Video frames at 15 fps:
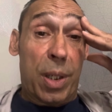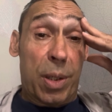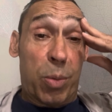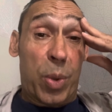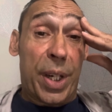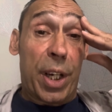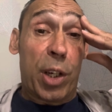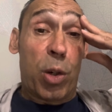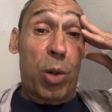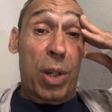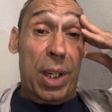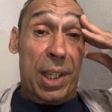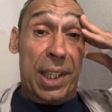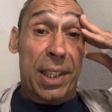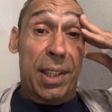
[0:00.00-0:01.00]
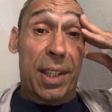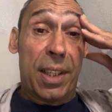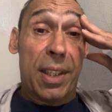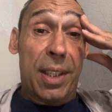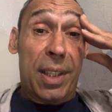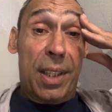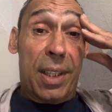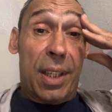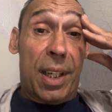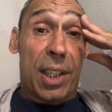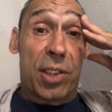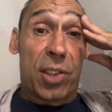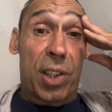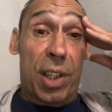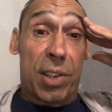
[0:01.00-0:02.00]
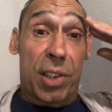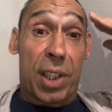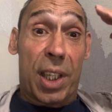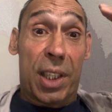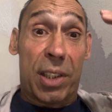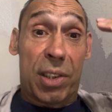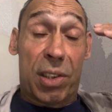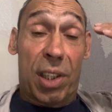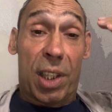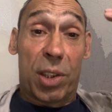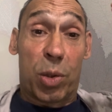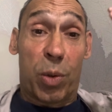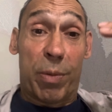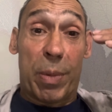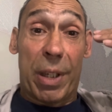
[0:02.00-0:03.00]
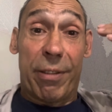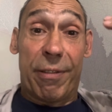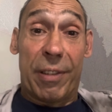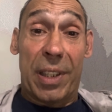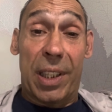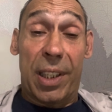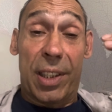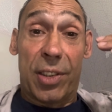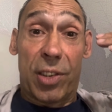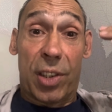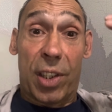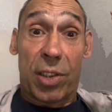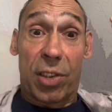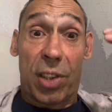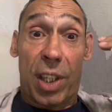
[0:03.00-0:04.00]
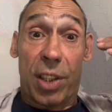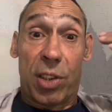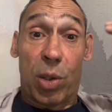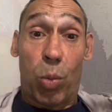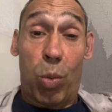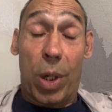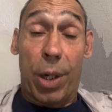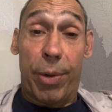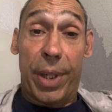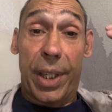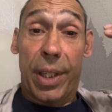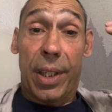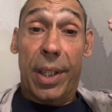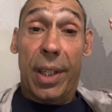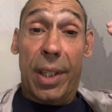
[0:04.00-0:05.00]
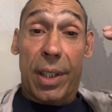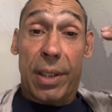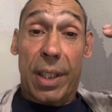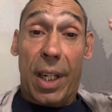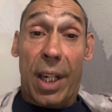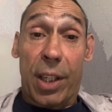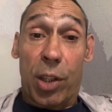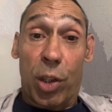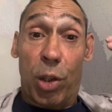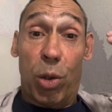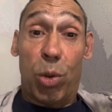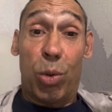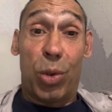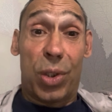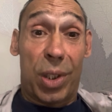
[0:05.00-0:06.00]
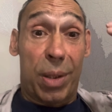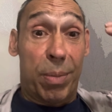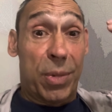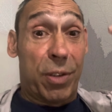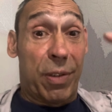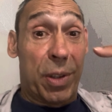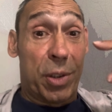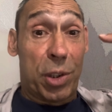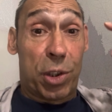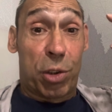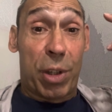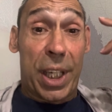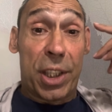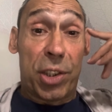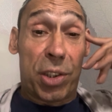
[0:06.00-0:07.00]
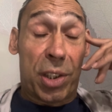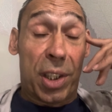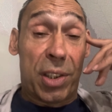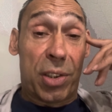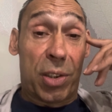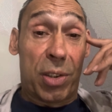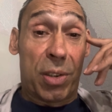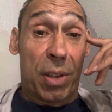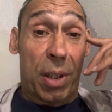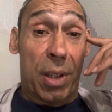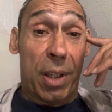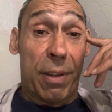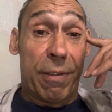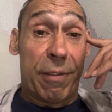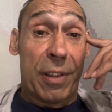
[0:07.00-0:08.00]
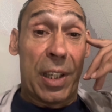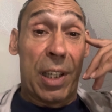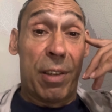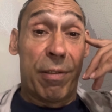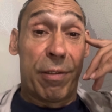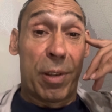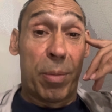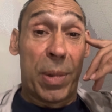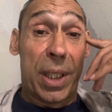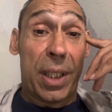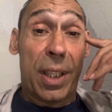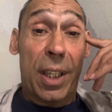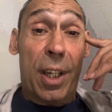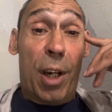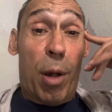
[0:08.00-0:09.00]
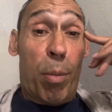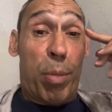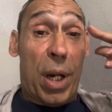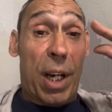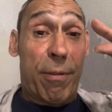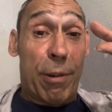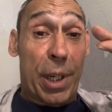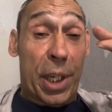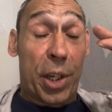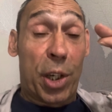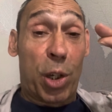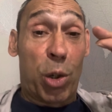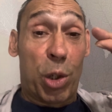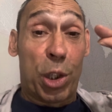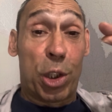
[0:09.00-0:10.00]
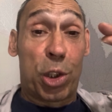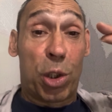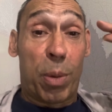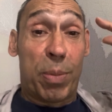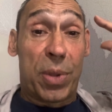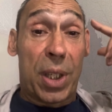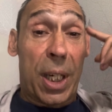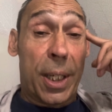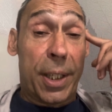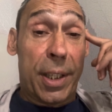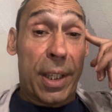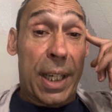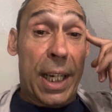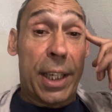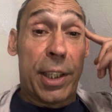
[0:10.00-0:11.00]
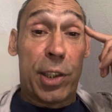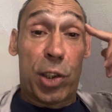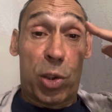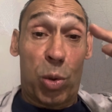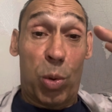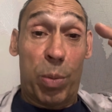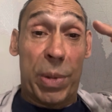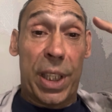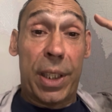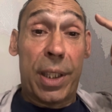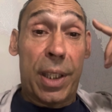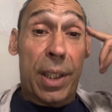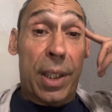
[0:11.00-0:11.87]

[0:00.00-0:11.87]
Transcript: when I got cleaner. I started to get in touch with my feelings and I started to worry that I could lose him. It's been strange, this feeling for me, but I reckon I got the job done and he saw me